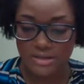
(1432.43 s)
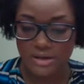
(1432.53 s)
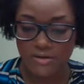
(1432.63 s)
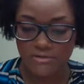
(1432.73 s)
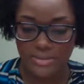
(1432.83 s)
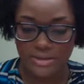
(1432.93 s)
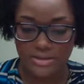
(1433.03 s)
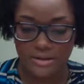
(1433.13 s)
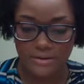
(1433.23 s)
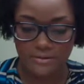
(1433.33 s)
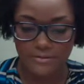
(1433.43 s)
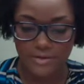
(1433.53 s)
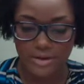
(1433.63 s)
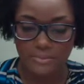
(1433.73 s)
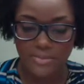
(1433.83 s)
governments of
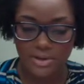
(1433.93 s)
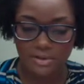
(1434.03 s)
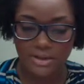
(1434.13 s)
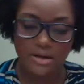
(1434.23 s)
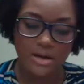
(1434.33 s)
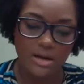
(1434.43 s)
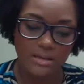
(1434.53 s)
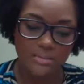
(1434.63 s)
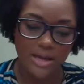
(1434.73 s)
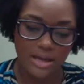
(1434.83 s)
middle income